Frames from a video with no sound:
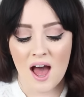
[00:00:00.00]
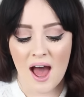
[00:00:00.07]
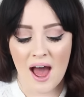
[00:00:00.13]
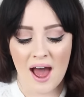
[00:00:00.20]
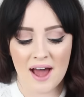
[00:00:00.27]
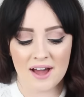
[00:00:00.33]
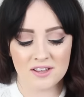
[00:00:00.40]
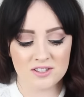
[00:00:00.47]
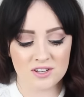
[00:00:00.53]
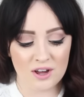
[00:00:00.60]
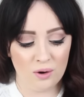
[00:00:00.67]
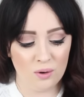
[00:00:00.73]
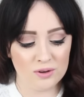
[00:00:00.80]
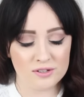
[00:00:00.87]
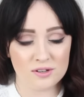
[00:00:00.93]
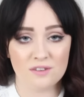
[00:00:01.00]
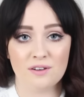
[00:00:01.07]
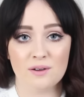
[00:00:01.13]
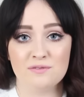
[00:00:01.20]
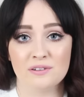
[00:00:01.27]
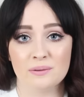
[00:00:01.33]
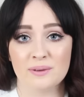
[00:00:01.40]
And also if
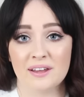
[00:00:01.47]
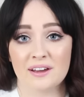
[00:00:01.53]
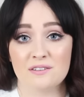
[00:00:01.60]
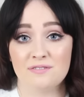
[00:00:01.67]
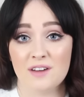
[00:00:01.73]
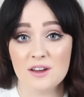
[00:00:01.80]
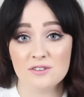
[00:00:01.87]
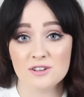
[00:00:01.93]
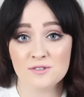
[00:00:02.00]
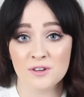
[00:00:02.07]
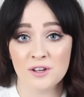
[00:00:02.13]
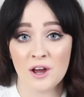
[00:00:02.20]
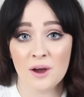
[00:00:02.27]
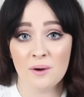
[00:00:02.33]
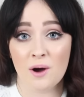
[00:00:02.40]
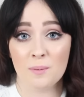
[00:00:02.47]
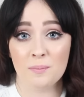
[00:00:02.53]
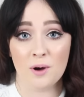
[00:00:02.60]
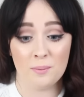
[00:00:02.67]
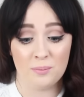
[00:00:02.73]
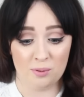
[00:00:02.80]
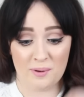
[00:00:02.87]
I'm filming like a favourites video, I'll
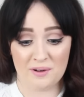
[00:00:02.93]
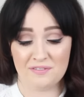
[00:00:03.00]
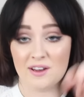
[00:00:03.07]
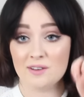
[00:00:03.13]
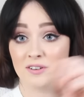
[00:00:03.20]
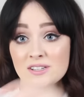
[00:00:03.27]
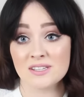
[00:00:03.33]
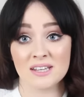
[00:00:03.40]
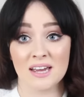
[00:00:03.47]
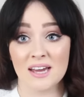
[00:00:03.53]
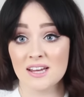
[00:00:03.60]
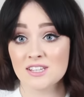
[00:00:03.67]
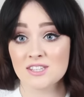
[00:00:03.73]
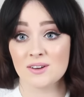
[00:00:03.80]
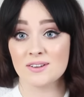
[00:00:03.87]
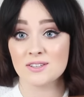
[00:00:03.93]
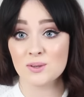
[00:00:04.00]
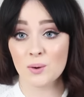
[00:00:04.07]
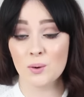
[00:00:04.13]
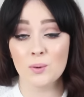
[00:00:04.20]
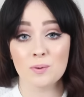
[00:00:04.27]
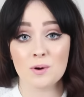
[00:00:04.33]
pop all my favourites in here, so it's
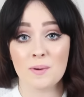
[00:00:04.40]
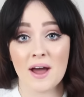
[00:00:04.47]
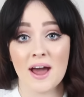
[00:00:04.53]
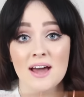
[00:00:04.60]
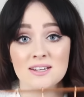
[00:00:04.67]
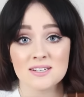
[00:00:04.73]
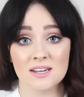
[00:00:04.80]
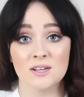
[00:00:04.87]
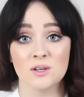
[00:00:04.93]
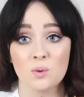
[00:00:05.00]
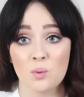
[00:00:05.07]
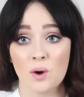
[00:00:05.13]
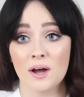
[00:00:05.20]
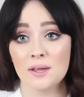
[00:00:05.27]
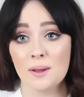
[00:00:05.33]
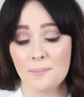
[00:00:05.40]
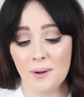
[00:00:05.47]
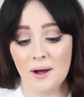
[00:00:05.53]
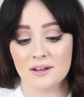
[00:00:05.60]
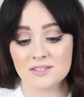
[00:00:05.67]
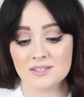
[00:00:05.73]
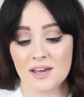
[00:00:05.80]
all prepared in one
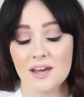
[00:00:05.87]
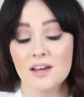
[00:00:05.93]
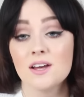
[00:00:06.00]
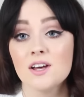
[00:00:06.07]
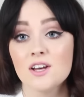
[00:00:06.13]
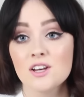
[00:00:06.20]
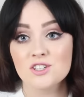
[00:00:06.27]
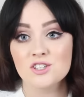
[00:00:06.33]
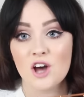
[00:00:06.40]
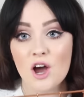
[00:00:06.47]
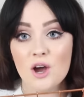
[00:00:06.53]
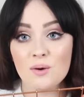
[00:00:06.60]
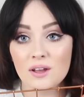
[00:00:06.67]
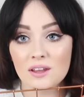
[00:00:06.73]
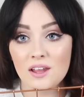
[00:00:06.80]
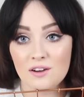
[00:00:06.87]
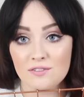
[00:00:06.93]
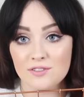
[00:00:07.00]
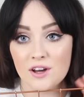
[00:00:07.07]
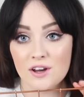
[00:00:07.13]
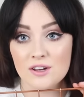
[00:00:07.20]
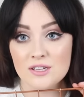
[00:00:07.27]
basket. So I
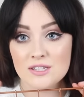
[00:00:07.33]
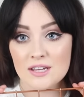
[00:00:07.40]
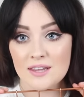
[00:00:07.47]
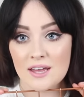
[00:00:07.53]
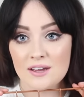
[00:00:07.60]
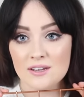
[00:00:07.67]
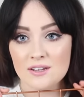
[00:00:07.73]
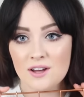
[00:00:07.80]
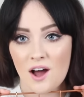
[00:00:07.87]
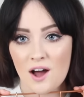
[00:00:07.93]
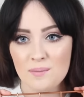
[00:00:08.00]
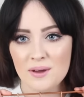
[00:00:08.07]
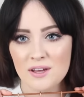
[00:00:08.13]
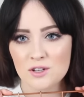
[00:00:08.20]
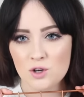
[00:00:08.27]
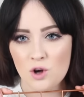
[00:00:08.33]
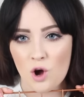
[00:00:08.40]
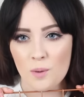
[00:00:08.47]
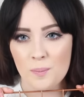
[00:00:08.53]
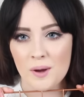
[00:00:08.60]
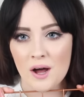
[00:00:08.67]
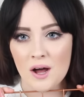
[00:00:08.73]
love those, and they come in
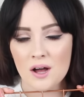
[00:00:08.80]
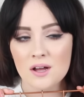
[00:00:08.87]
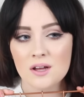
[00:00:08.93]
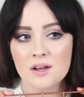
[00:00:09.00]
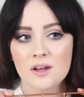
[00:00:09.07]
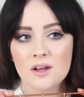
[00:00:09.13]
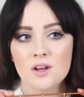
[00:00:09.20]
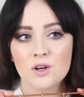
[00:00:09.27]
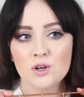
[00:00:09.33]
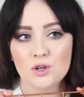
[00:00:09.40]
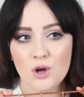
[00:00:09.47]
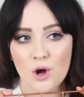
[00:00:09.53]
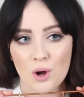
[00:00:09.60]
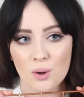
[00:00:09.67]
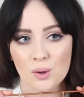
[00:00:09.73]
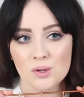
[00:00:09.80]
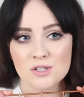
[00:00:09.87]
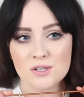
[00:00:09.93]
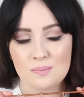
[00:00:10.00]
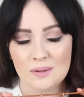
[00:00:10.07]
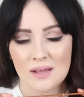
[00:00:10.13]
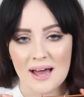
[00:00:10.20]
copper,
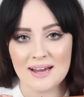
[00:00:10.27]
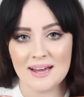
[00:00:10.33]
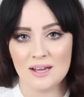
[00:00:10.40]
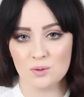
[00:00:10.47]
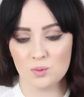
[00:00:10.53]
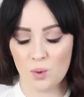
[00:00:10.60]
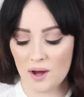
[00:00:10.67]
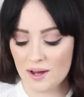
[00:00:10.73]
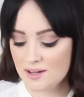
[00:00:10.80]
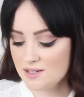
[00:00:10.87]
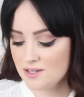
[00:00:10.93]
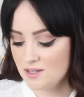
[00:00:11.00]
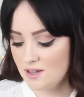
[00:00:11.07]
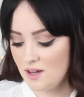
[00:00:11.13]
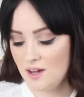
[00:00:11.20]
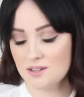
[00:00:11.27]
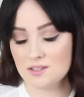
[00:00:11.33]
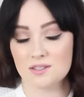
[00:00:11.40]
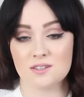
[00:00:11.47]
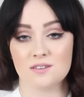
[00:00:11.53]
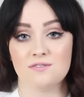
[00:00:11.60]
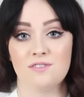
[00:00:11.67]
gold, black and white,
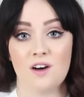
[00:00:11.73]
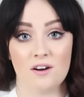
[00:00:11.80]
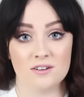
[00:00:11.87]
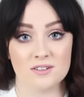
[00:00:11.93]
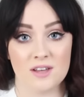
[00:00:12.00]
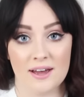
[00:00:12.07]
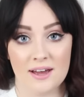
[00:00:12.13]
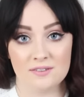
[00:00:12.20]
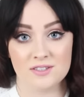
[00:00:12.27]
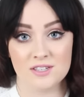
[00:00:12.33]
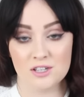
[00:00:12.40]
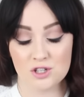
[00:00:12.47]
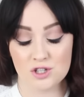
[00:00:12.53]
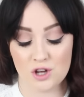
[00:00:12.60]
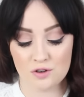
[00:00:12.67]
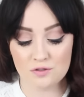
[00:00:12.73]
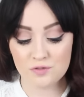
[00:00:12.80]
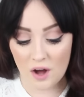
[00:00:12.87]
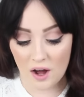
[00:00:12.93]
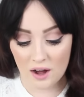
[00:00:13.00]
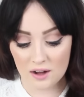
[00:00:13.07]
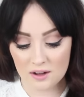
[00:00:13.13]
as far as I have seen so
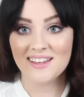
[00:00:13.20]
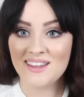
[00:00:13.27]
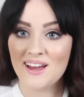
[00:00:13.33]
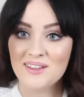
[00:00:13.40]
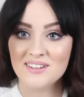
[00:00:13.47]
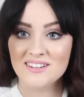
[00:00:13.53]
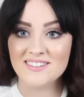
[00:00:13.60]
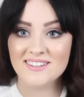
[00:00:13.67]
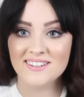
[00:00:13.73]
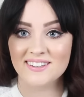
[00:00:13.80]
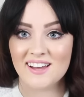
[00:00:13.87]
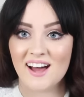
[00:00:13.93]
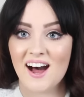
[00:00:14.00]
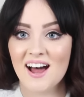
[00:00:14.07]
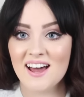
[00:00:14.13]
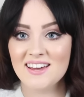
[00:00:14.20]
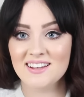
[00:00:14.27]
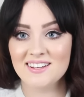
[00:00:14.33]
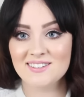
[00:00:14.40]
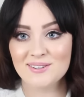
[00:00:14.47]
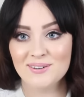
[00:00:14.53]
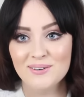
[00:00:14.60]
far. Now this little guy
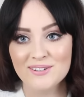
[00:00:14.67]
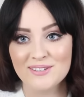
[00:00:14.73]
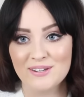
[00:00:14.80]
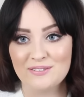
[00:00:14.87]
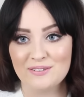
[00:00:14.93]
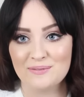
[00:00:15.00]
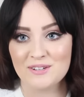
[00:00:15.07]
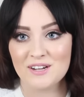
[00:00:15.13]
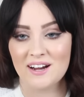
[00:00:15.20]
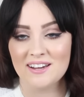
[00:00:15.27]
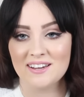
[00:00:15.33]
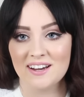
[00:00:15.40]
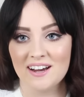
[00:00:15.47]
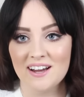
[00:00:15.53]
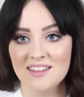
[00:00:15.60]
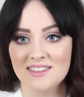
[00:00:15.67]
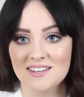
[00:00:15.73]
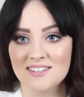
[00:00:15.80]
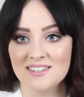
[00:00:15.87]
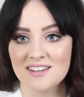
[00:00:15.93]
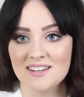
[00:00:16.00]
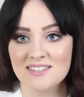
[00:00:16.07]
is also from Tiger.
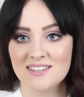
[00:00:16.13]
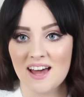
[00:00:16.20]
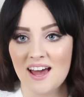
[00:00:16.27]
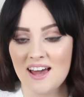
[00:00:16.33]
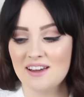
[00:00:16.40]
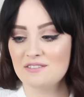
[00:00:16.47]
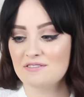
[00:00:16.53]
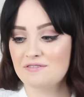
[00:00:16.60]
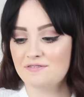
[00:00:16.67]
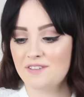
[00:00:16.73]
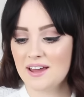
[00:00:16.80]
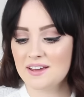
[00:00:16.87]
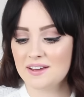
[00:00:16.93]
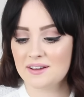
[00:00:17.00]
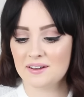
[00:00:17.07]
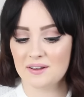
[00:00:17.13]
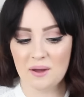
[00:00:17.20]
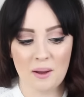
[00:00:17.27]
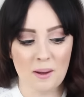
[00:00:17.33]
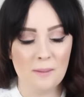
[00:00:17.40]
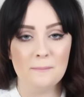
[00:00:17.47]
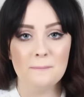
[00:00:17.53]
This is a fake
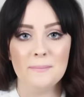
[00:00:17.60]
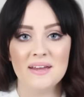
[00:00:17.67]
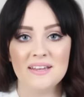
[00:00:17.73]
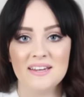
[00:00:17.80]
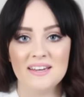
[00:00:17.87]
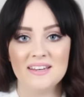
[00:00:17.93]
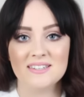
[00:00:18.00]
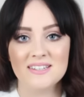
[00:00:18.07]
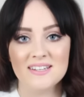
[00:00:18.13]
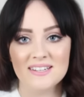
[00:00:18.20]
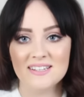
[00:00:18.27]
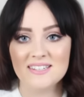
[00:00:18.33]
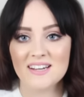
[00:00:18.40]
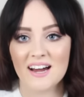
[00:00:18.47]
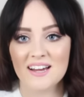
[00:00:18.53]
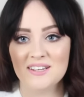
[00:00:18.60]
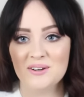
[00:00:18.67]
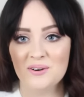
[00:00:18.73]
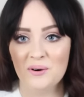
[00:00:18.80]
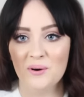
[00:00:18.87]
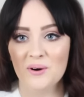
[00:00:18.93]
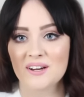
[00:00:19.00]
mini teeny tiny
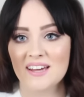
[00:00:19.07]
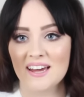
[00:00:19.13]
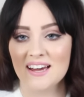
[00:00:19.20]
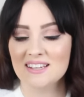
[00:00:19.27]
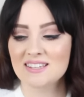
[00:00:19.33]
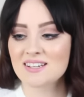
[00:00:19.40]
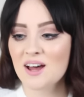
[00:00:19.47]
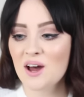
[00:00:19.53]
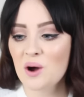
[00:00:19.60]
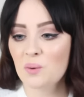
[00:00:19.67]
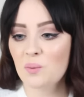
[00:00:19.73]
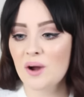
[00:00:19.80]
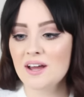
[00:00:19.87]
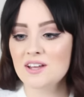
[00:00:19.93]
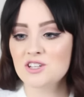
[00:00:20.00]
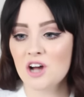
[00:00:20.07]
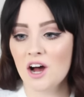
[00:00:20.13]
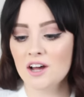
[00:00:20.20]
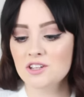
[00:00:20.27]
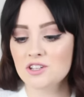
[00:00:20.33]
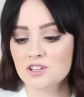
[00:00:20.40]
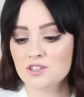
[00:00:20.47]
orchid, which
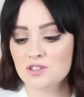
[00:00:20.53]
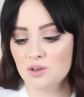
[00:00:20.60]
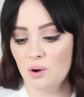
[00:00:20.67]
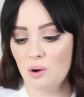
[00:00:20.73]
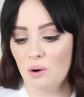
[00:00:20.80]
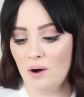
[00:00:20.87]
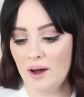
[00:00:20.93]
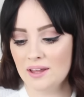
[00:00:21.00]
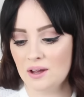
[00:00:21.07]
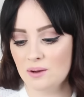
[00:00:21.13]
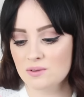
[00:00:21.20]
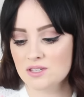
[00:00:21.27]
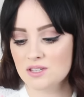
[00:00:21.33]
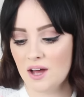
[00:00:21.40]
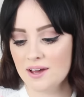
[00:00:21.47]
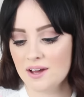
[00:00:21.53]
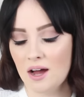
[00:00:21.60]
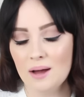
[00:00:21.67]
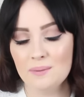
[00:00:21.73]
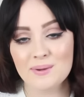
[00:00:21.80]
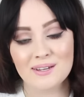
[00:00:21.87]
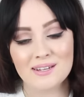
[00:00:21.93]
I just saw and I was like,
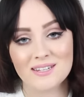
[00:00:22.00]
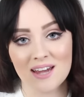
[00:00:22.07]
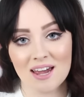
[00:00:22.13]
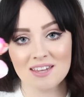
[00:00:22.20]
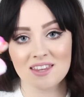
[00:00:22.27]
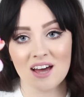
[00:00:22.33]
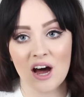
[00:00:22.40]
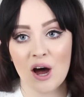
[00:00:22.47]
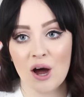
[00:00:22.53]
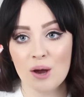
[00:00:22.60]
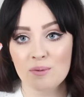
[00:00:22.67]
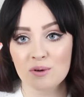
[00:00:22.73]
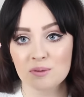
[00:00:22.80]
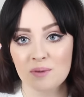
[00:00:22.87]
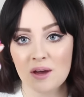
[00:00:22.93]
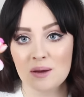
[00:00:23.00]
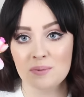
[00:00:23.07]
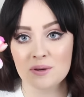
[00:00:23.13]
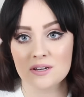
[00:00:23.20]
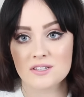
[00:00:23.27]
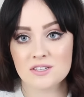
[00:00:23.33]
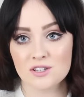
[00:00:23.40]
I'm gonna take that home with me
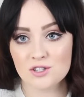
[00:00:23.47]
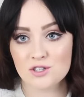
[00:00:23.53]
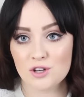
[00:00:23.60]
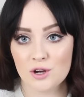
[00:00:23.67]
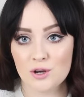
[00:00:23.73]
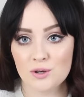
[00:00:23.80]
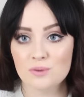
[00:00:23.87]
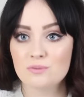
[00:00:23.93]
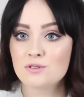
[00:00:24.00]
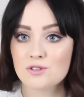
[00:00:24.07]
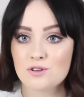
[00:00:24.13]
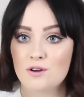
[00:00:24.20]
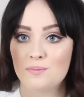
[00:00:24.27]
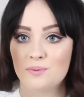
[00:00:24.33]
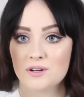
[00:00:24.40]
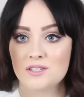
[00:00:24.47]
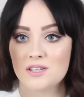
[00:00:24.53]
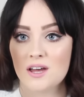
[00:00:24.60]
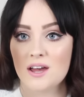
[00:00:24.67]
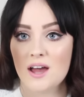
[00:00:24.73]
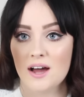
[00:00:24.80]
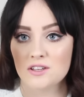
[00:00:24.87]
because it's so so
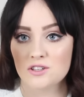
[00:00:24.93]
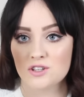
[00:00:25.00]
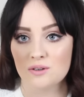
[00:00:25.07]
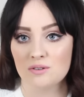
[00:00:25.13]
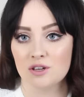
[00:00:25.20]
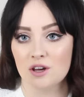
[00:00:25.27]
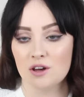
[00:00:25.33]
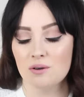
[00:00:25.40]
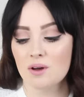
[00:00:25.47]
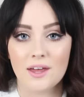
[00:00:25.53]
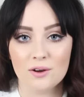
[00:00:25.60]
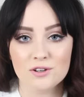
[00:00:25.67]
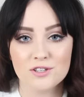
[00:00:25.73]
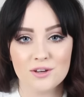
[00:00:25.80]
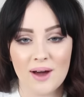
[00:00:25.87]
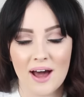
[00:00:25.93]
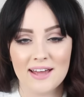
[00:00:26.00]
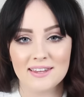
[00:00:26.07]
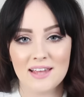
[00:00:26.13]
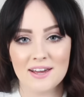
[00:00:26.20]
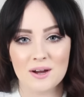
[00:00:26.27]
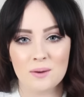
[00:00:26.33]
pretty and so cute. They also
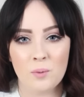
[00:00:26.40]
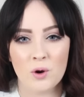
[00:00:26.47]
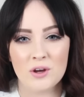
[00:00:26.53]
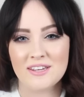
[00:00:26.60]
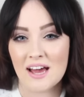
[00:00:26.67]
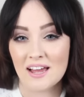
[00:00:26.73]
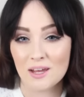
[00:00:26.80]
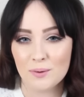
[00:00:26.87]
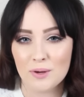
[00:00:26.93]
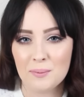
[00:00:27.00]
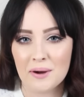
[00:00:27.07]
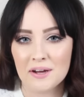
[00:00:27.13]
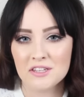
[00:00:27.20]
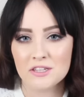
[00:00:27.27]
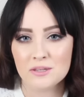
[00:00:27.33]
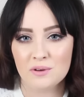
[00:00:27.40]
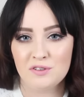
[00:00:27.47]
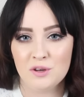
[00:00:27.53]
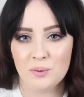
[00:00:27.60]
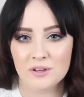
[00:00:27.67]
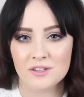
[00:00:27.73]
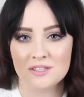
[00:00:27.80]
had like a more yellowy one, so if
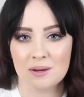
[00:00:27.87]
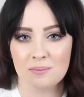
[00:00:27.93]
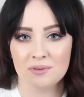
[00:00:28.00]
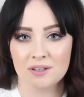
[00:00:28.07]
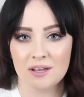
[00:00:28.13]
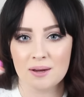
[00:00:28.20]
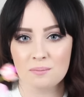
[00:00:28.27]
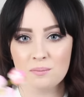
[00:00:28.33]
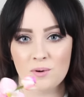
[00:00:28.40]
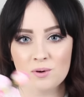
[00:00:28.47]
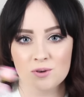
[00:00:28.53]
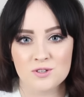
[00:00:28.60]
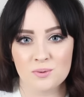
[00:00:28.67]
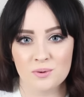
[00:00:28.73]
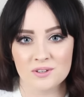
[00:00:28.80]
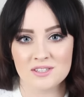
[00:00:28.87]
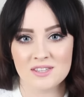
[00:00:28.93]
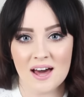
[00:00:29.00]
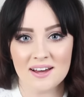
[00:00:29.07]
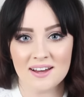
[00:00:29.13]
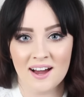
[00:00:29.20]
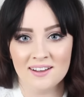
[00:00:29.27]
you want something more towards
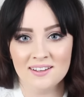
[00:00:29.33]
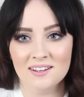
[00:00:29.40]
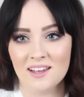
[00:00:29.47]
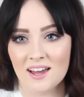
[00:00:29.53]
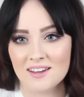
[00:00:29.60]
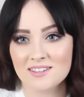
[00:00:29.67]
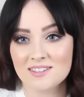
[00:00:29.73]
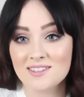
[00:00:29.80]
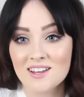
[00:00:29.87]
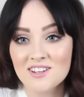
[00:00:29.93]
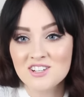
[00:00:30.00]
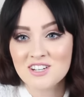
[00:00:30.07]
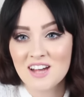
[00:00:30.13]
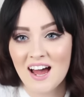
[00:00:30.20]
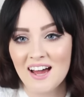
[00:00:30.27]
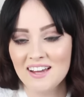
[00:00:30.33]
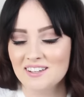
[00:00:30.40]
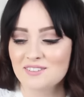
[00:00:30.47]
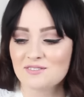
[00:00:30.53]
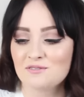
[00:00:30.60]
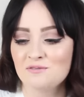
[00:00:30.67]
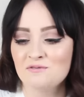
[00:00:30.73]
that colour, like sunshine
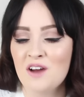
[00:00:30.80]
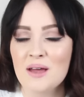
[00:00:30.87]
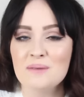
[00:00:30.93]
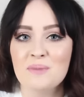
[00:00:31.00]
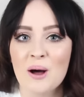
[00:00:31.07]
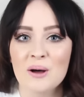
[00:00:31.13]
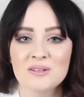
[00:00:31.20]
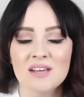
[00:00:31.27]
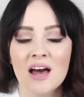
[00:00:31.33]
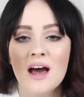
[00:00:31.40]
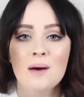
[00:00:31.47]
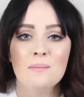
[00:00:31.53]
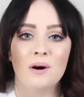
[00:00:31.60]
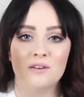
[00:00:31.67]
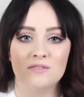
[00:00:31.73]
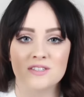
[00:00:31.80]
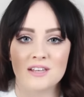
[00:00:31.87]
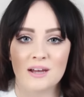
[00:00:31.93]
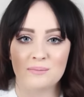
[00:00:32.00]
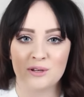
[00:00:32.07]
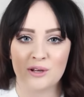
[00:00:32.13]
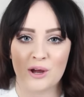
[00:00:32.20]
and rainbows, but obviously
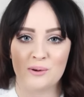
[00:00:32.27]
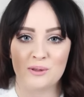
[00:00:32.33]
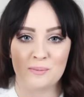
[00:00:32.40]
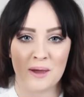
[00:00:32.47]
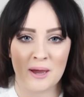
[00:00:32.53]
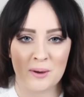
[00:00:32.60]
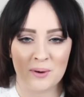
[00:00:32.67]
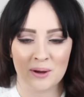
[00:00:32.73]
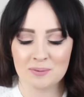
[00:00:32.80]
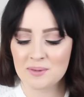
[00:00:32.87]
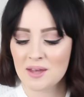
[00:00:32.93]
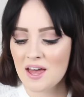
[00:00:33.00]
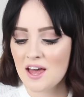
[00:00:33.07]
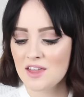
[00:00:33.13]
I'm gonna go with the pink one.